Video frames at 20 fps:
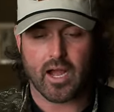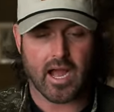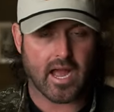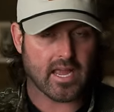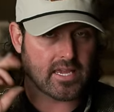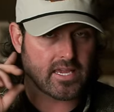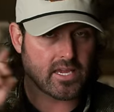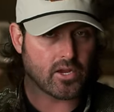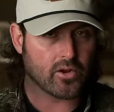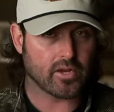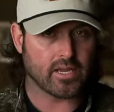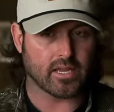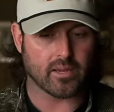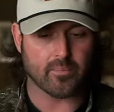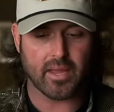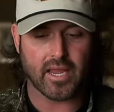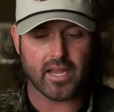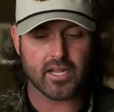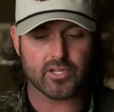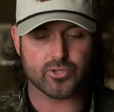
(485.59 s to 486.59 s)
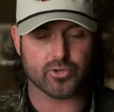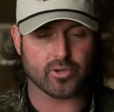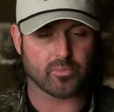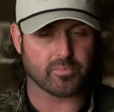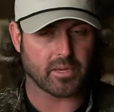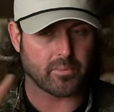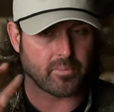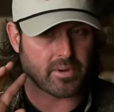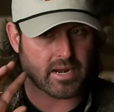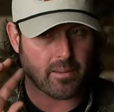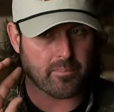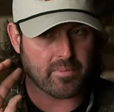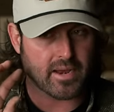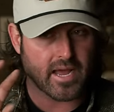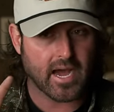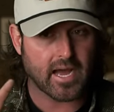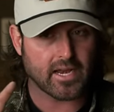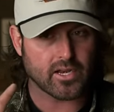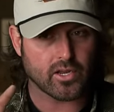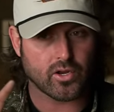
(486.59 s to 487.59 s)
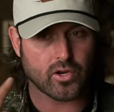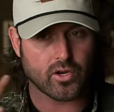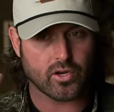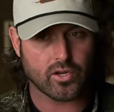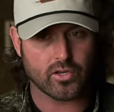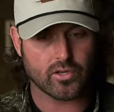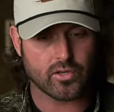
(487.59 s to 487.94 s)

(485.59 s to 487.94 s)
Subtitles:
I hear him answering me, but I'm not